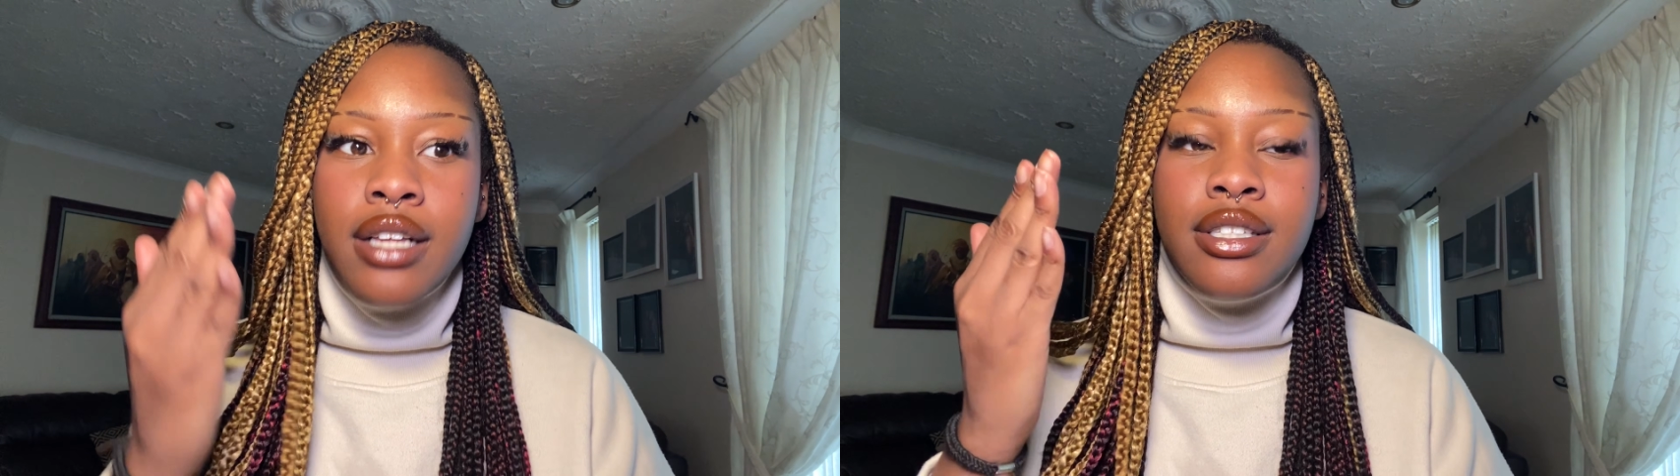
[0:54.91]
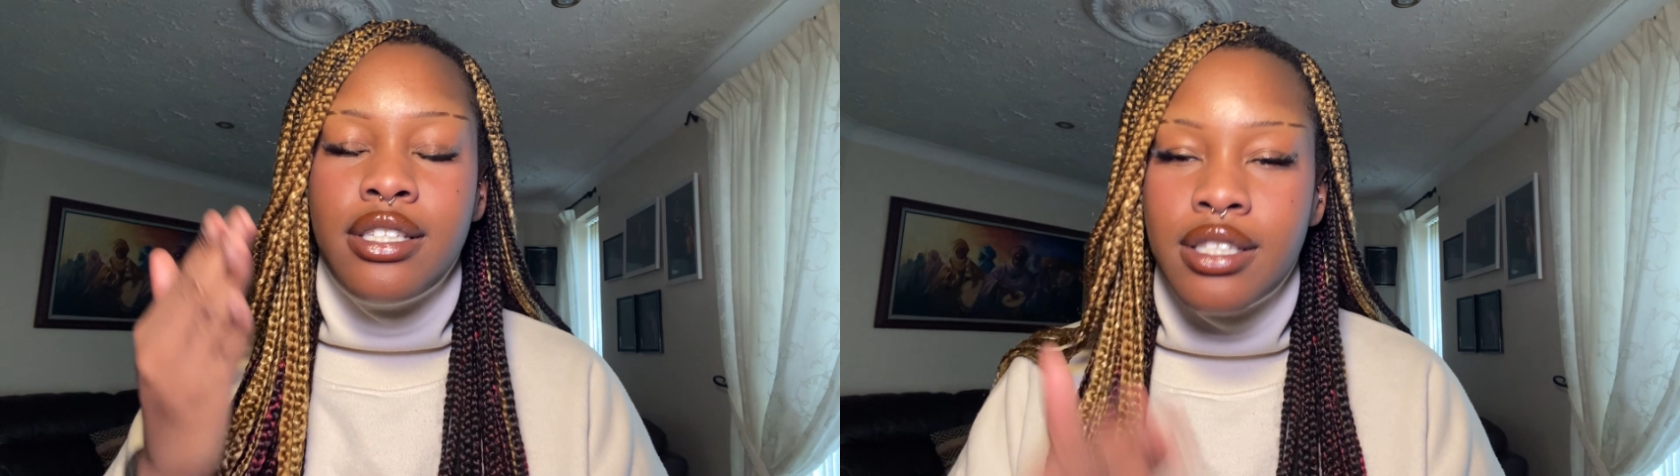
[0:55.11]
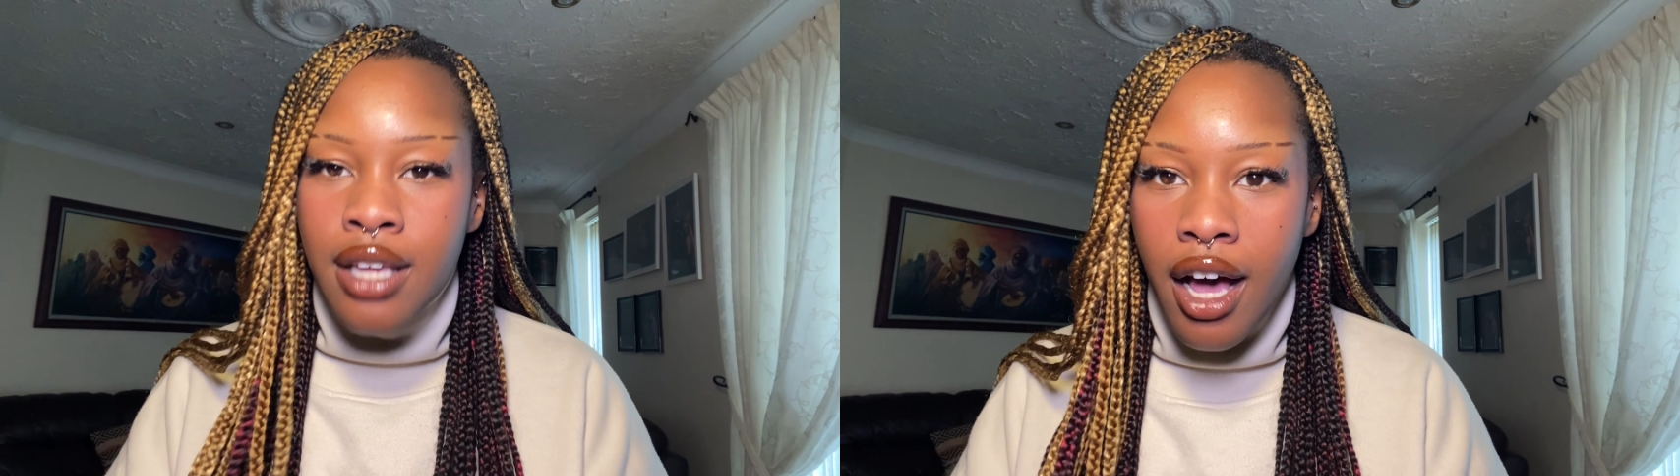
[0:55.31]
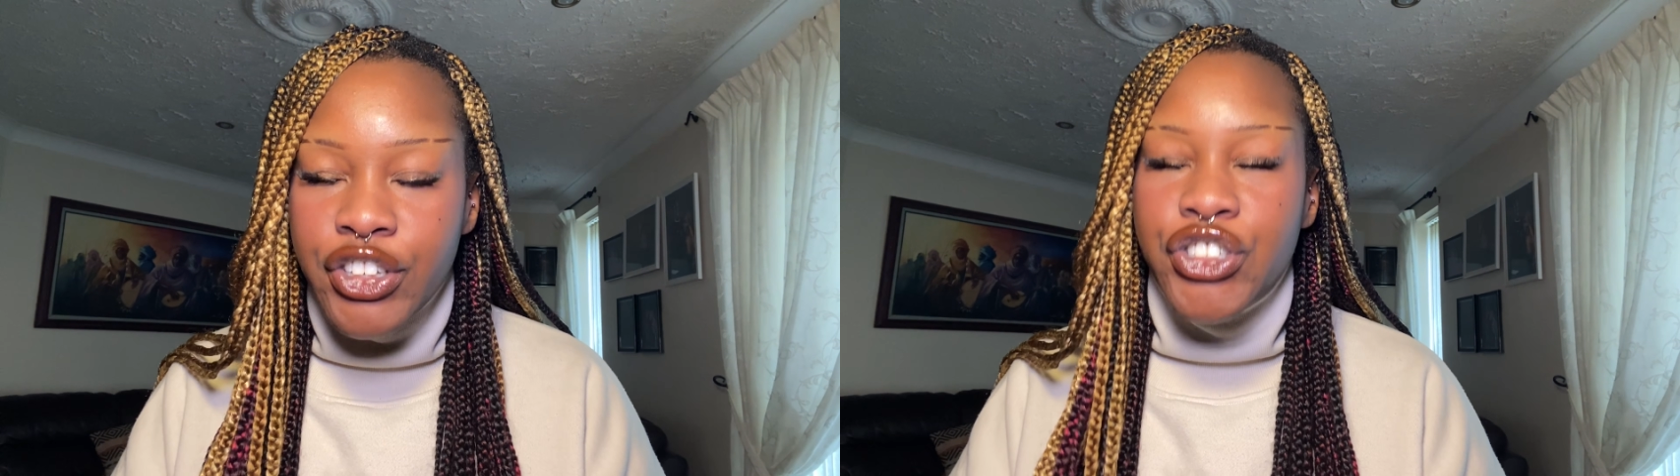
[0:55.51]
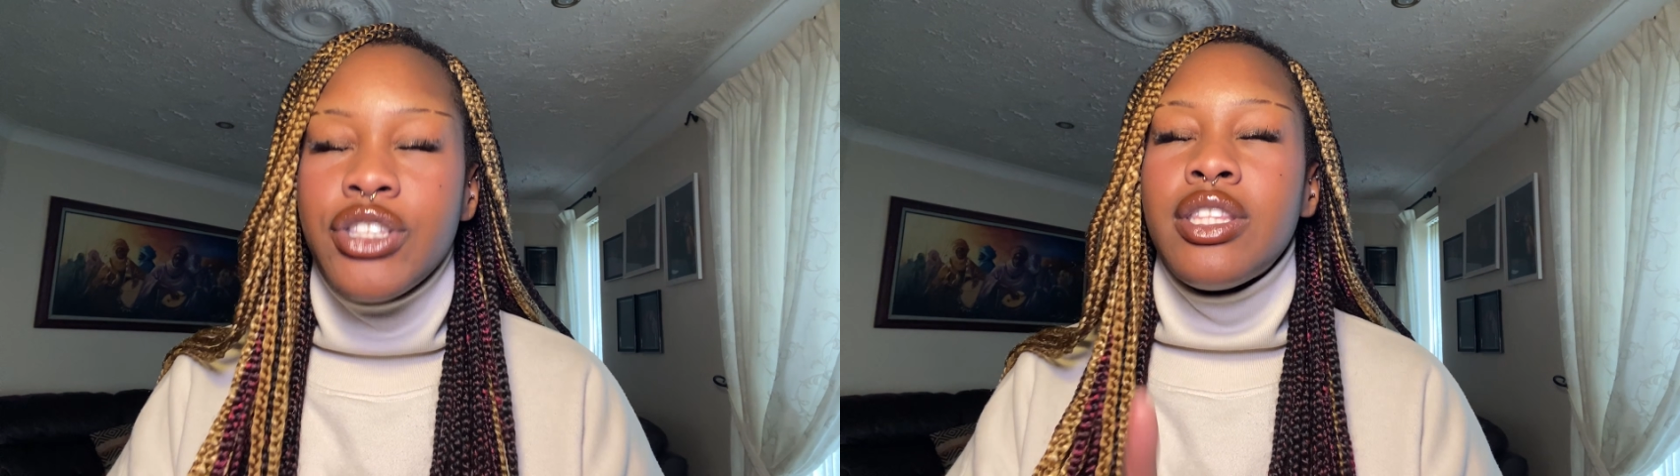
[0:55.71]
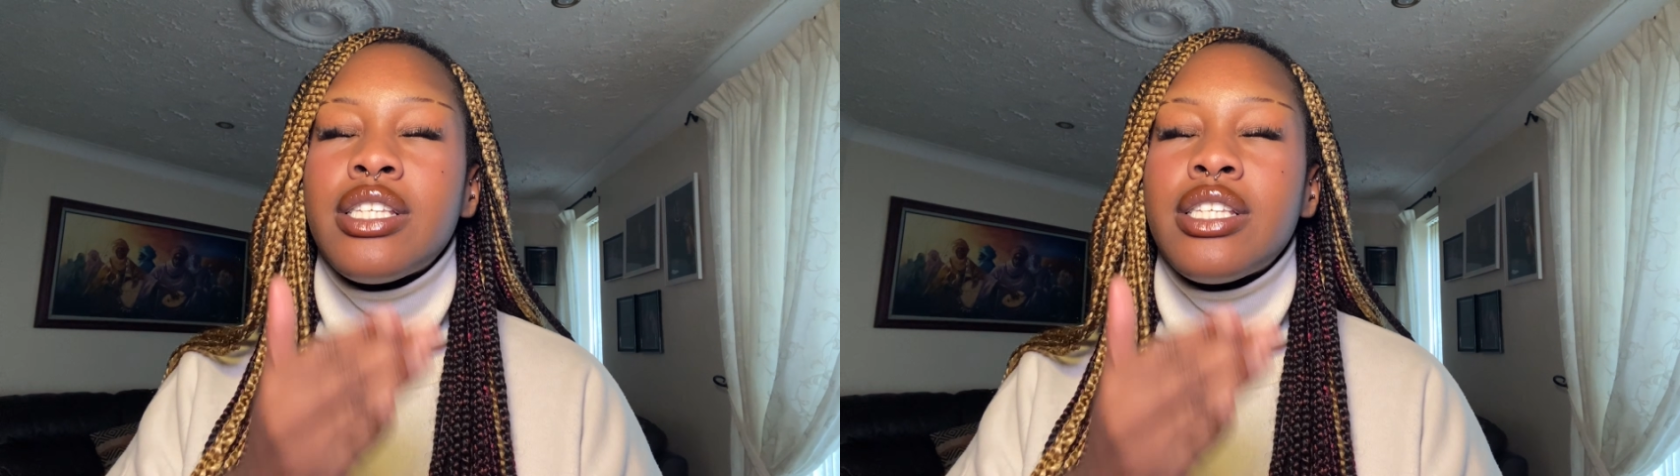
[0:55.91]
discussion,